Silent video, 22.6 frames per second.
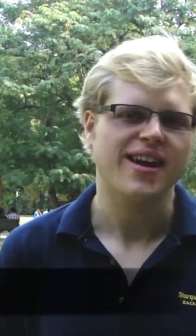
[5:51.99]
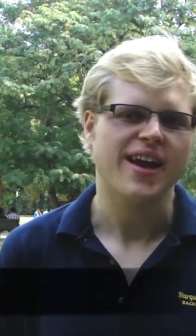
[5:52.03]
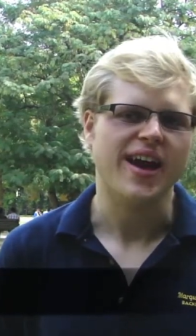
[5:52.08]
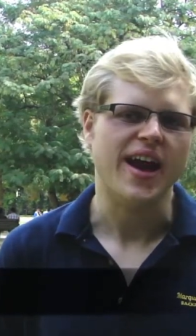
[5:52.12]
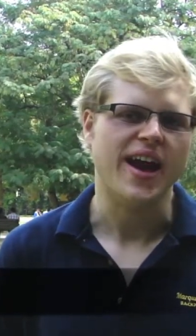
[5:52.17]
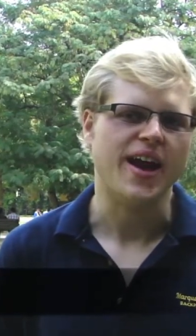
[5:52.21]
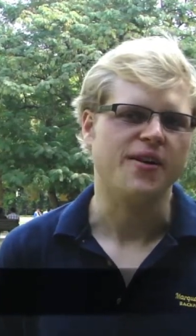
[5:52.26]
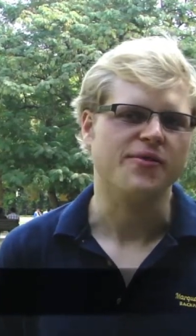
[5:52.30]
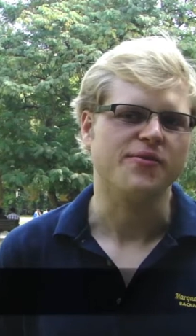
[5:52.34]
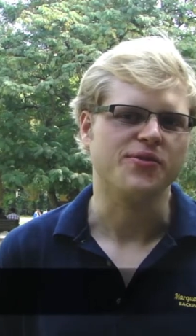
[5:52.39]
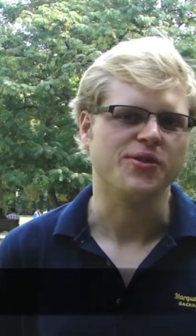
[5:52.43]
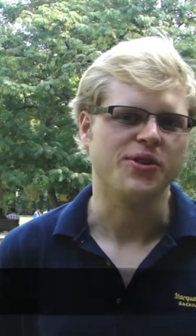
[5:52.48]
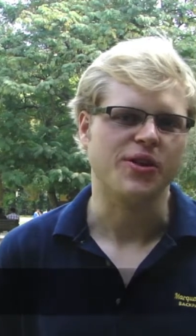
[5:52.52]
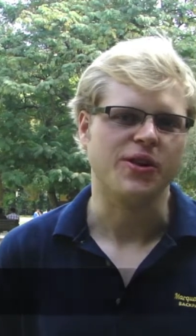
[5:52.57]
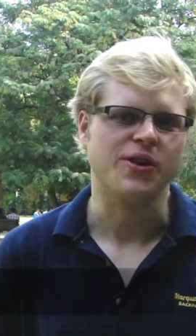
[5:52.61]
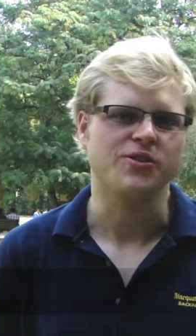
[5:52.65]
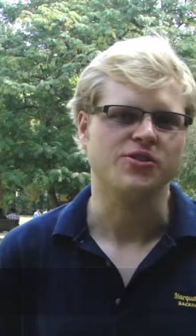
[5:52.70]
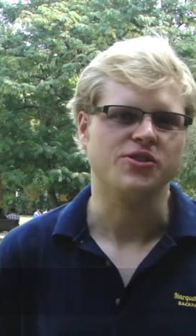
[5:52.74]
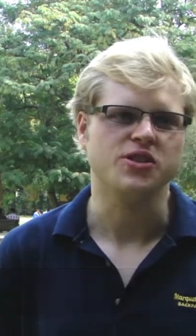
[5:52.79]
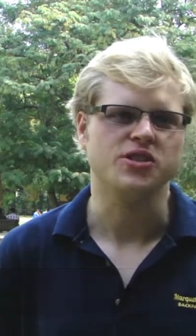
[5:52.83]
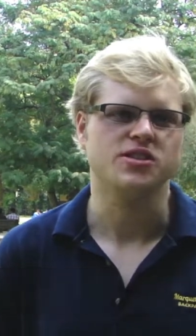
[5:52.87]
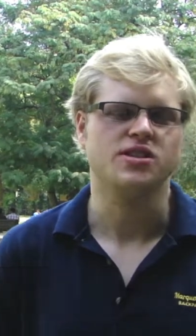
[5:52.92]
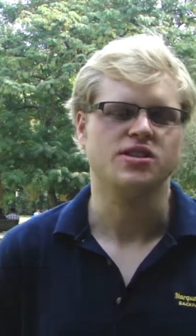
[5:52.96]
have
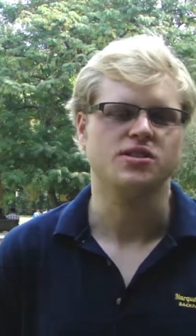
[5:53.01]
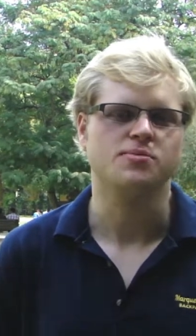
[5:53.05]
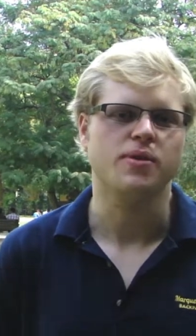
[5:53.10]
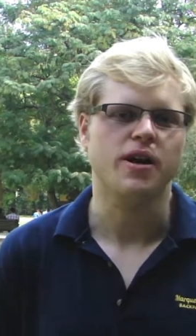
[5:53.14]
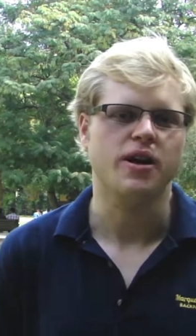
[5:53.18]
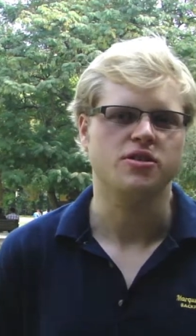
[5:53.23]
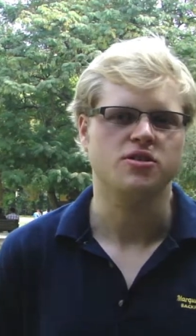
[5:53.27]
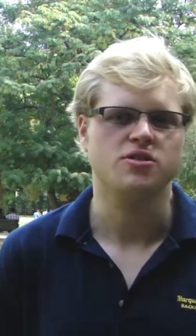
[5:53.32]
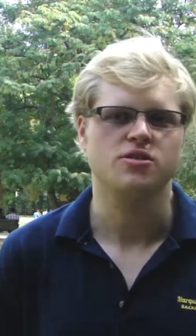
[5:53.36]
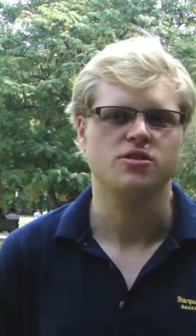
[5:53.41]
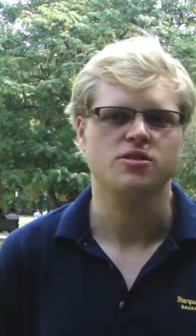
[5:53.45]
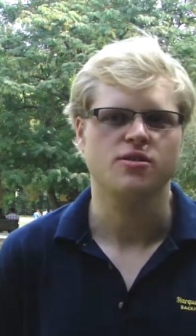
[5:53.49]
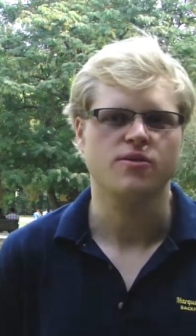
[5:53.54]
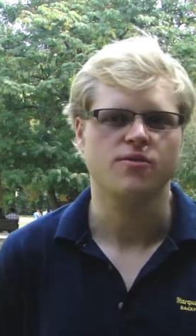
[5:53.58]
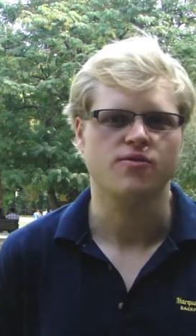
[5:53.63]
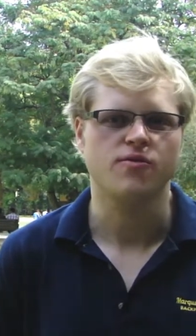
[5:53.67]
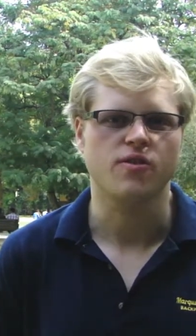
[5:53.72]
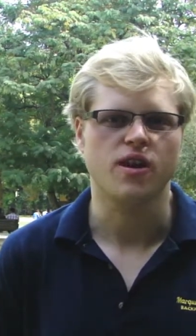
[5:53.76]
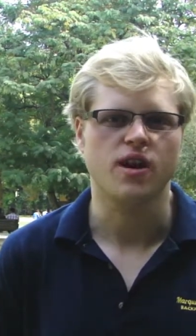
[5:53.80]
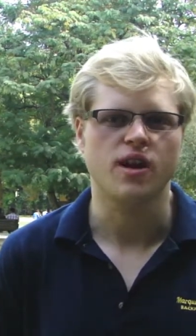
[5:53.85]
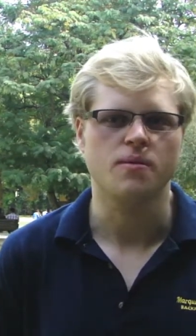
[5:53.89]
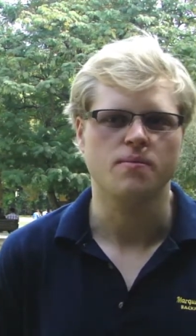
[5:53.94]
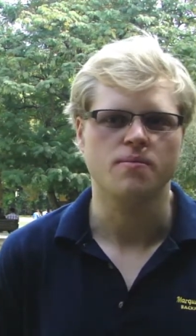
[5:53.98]
learned just as much
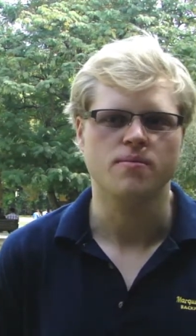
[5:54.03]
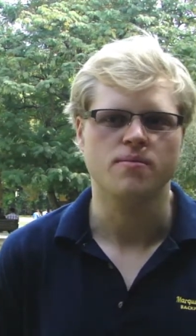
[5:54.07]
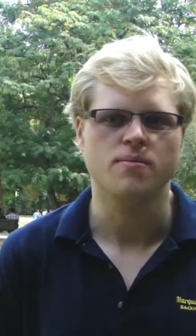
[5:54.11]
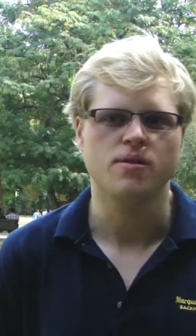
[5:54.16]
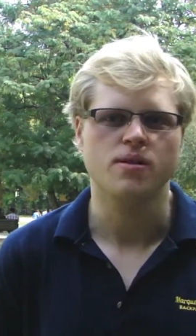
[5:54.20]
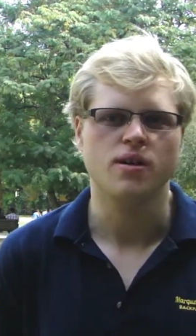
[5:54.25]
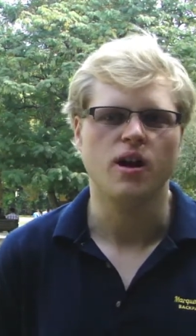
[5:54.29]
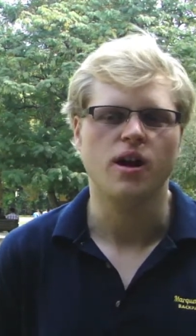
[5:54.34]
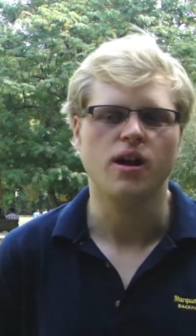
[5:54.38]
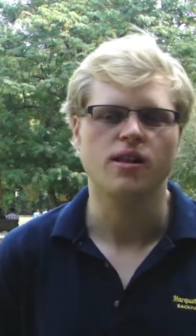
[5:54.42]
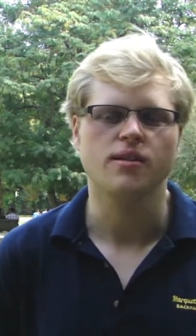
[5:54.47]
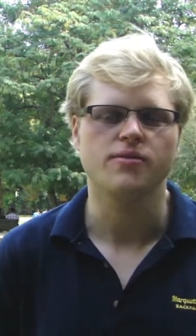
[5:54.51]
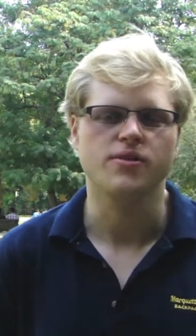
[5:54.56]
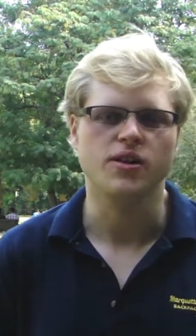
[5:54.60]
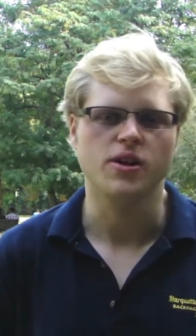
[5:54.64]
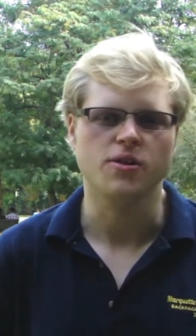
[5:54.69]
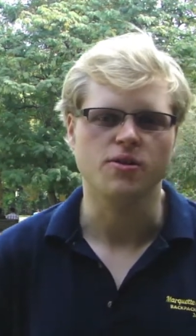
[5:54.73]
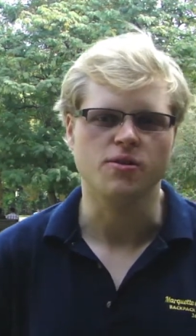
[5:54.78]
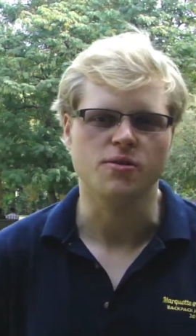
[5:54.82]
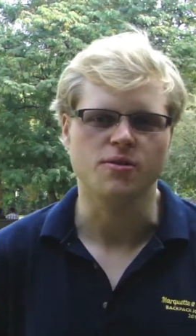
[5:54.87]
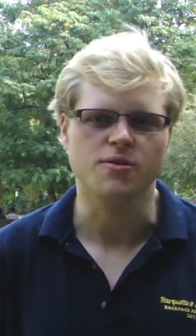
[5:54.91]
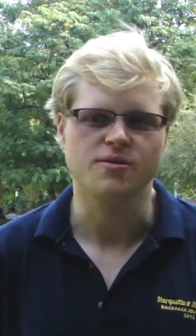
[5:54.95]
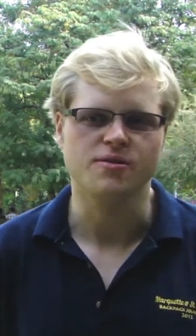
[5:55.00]
from all of
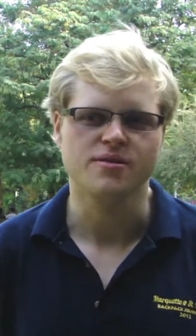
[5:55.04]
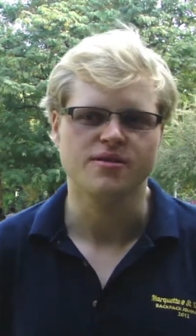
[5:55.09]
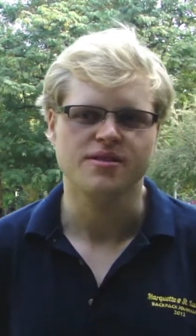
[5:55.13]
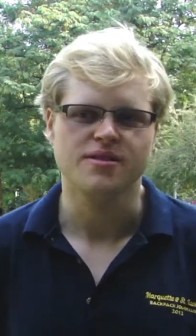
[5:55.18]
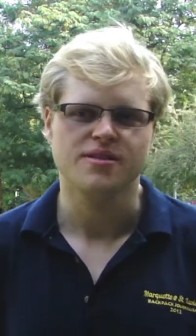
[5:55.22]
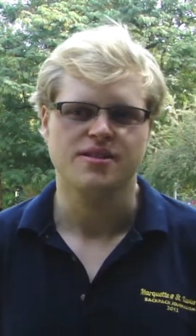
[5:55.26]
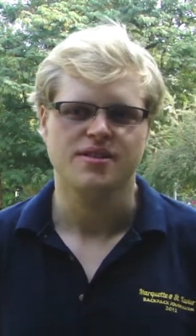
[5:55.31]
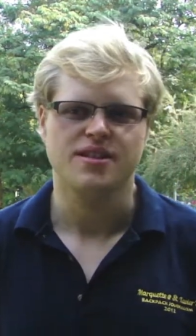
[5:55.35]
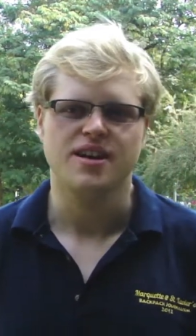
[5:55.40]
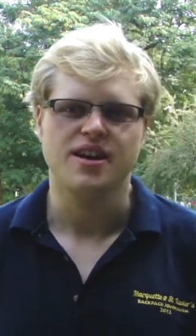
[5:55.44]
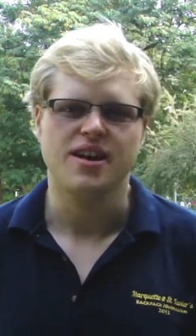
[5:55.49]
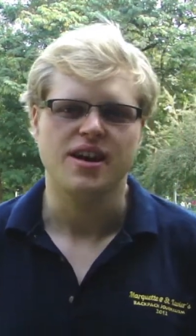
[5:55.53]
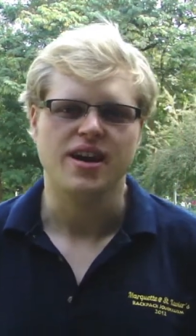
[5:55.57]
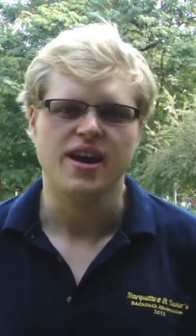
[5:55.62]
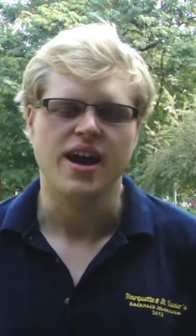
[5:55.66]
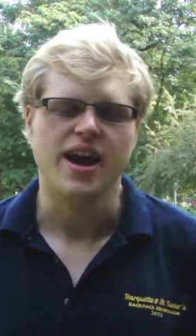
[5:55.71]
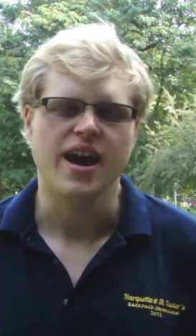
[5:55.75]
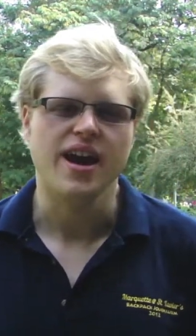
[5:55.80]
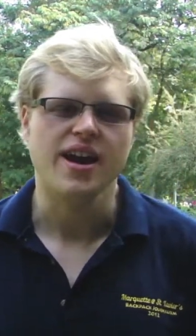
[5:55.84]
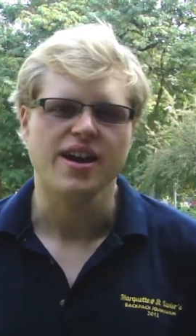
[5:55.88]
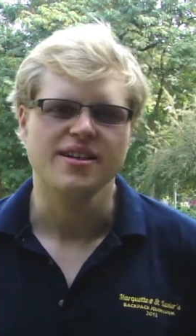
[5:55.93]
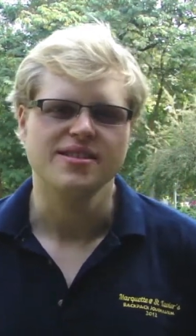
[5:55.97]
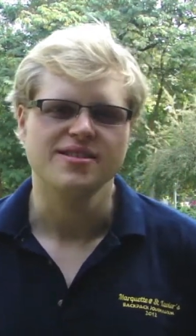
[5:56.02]
you
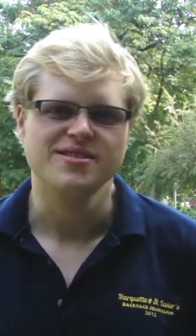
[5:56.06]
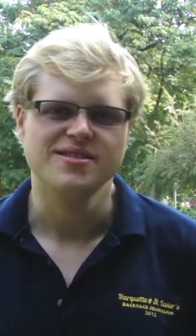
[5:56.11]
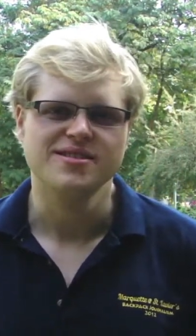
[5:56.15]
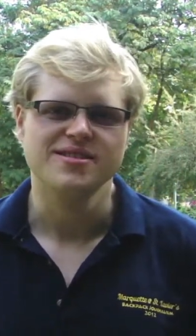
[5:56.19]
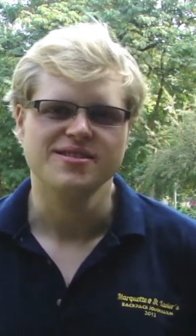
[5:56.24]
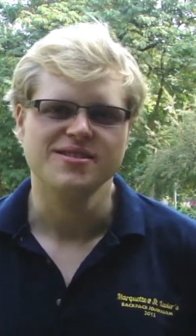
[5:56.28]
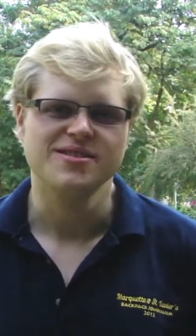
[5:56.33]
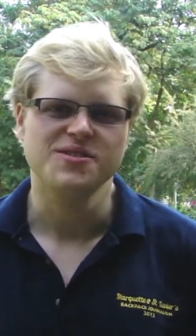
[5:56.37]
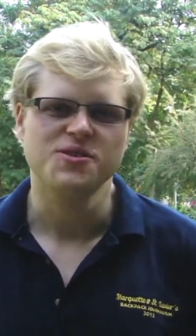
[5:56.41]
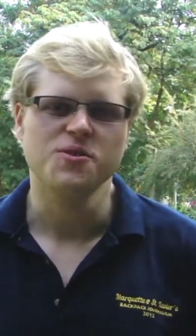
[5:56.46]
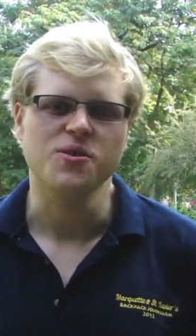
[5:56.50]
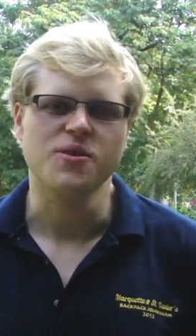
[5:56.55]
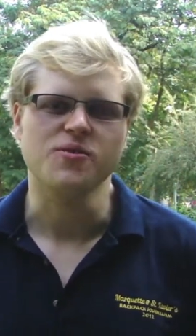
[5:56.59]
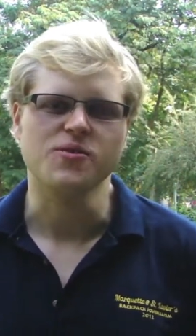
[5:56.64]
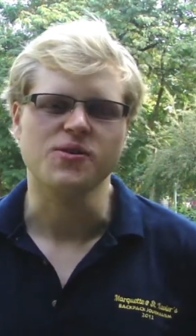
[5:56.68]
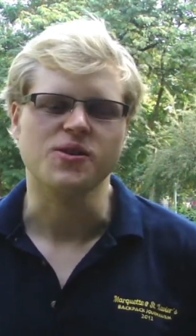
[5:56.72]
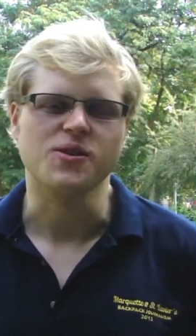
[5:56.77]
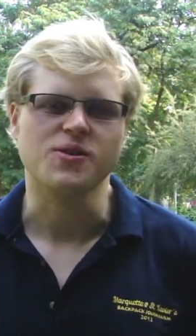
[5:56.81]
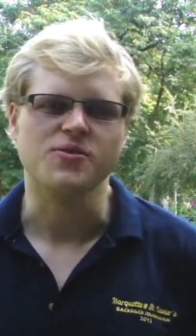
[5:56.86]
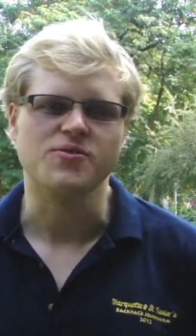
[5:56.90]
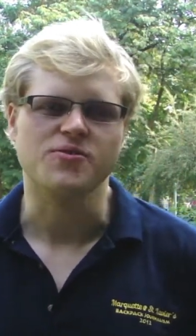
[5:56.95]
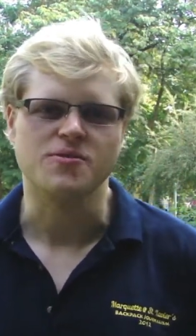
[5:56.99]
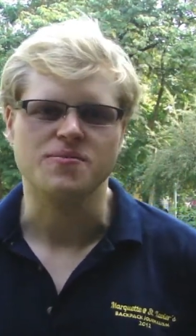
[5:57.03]
as you have
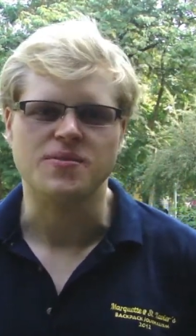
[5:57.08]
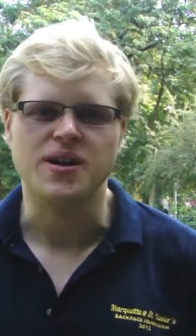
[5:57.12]
learned from